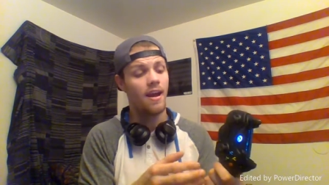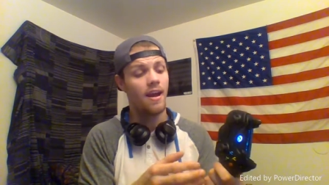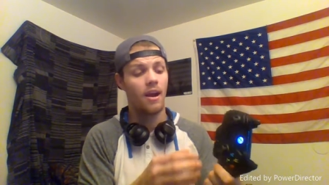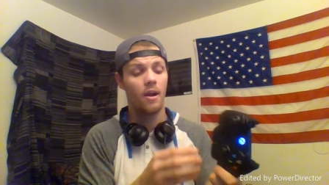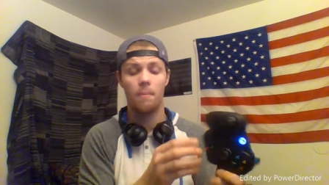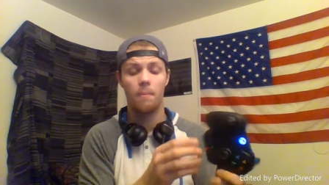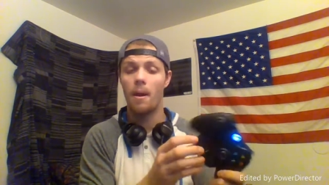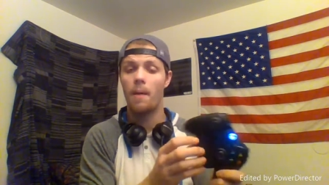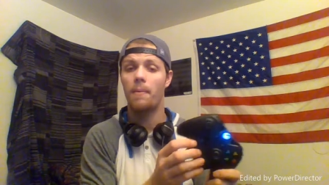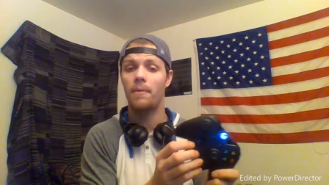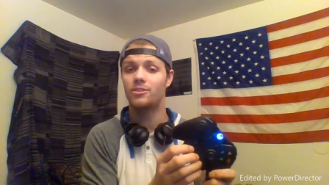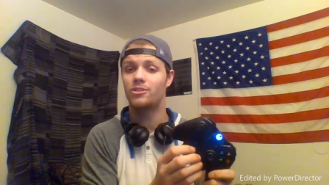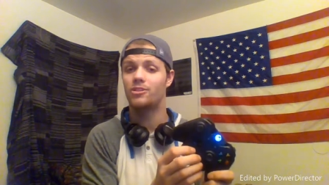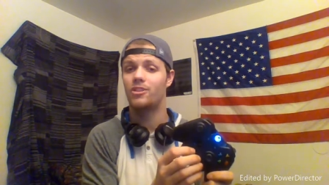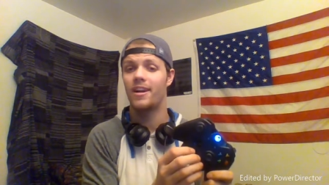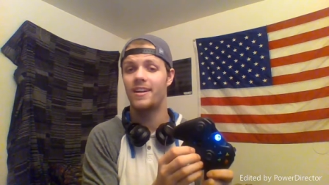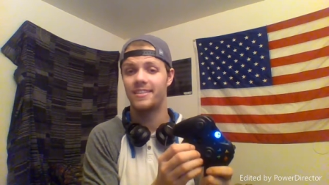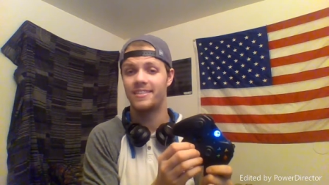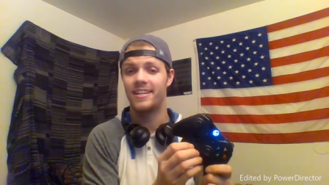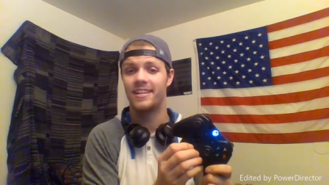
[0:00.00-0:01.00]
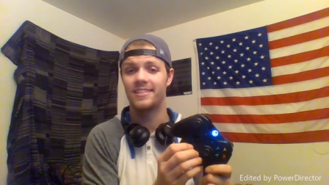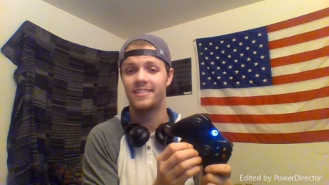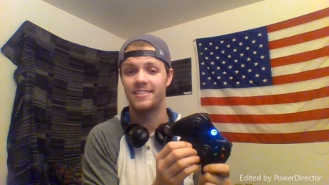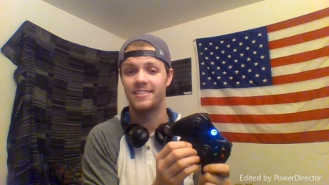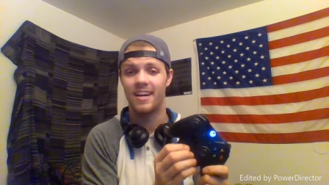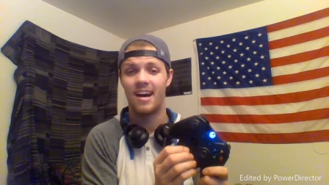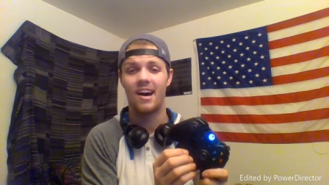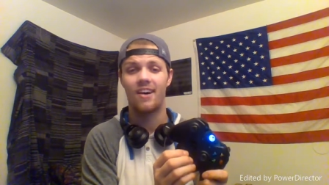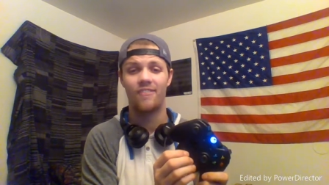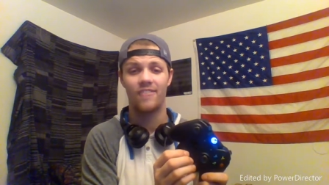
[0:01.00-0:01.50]
And I remember I was trying to take
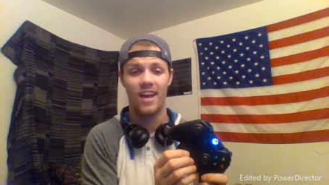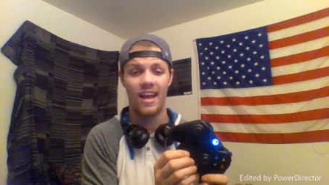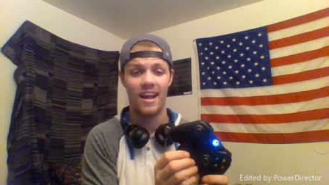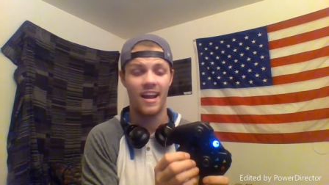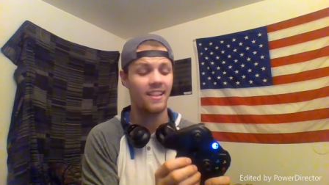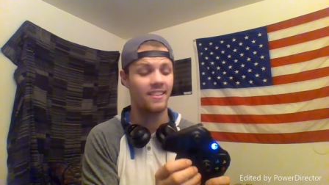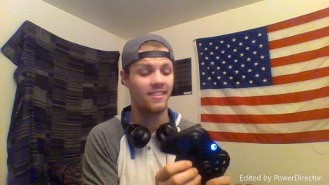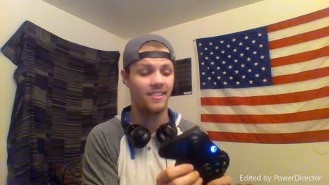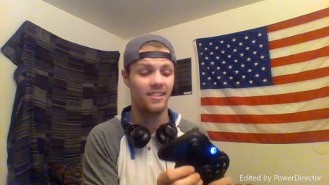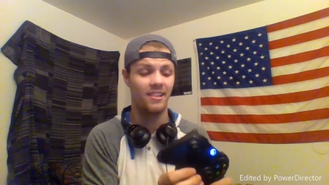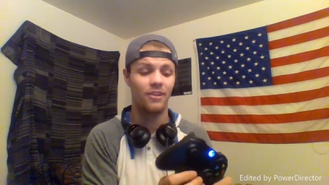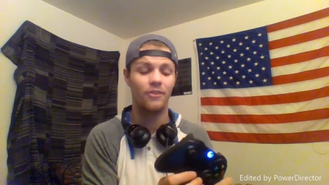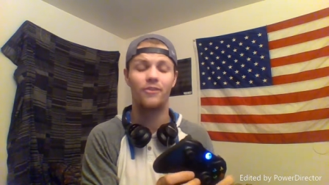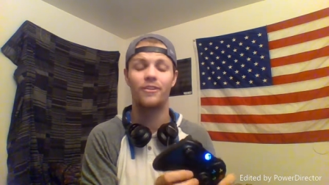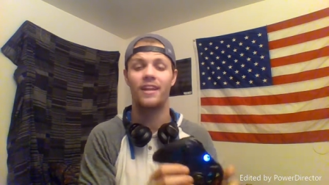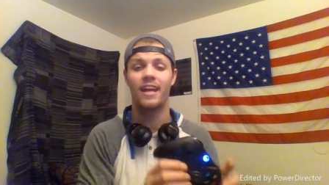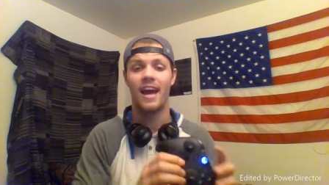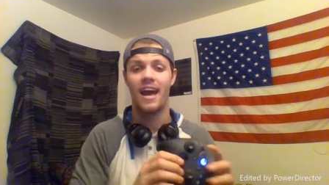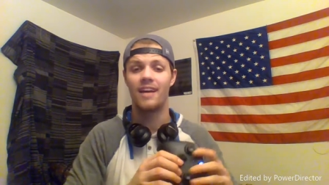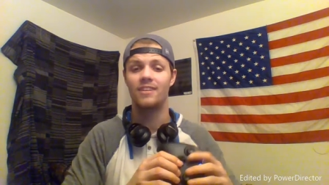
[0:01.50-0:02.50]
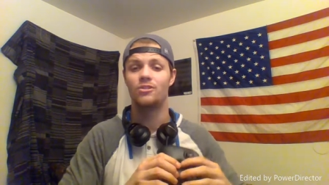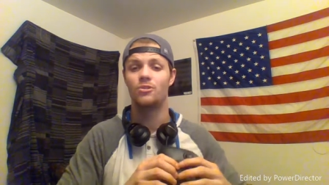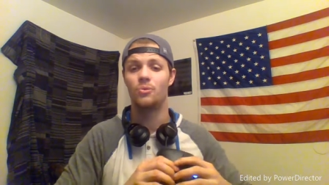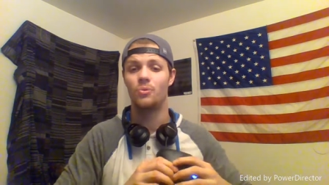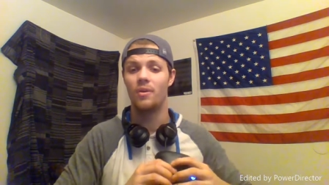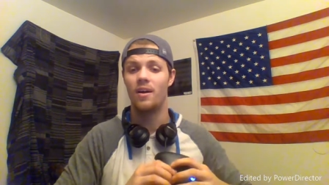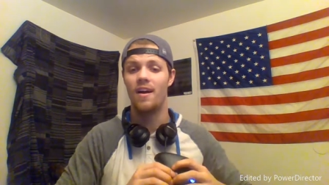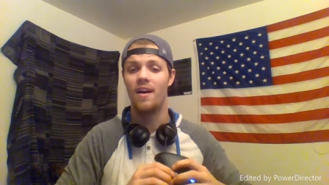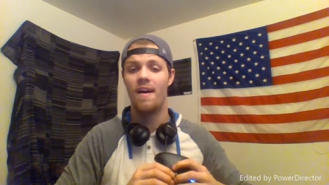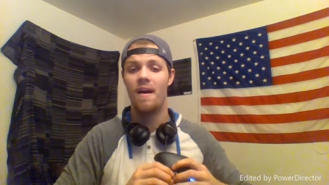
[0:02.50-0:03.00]
this off, and I literally had
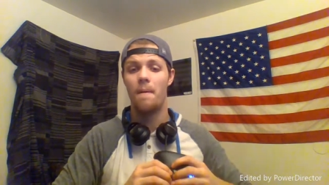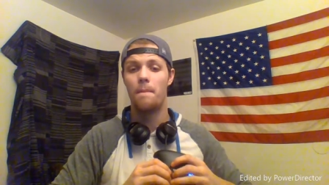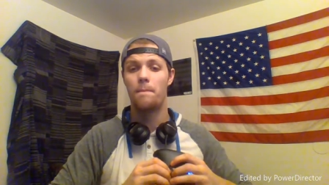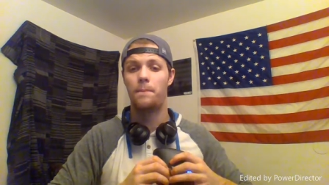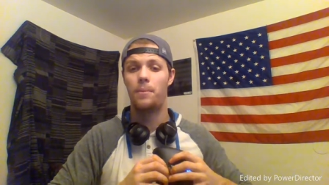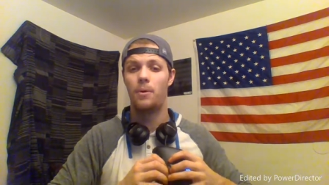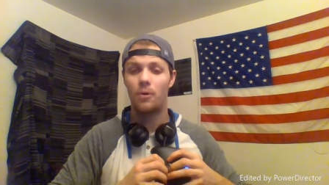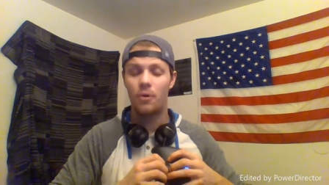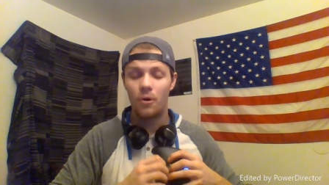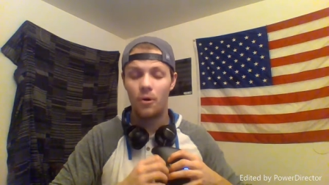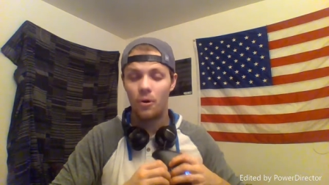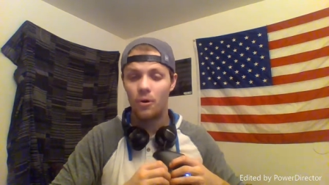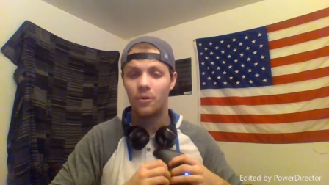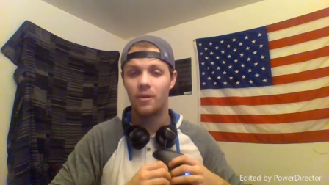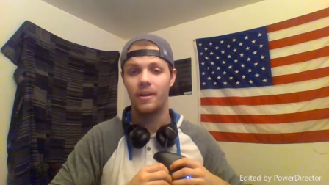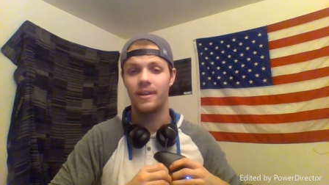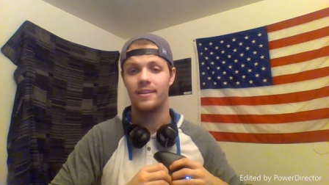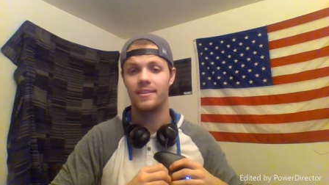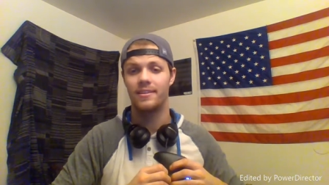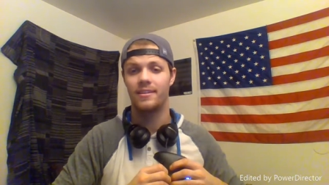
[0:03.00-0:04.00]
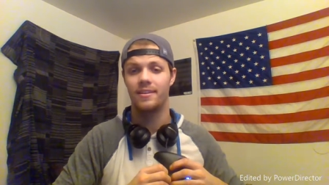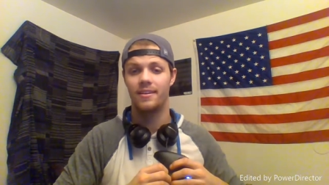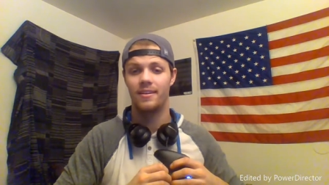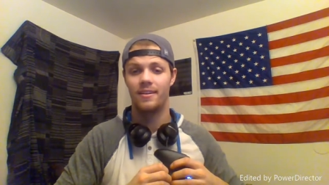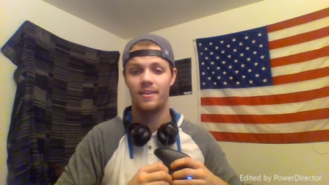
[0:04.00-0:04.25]
to pull it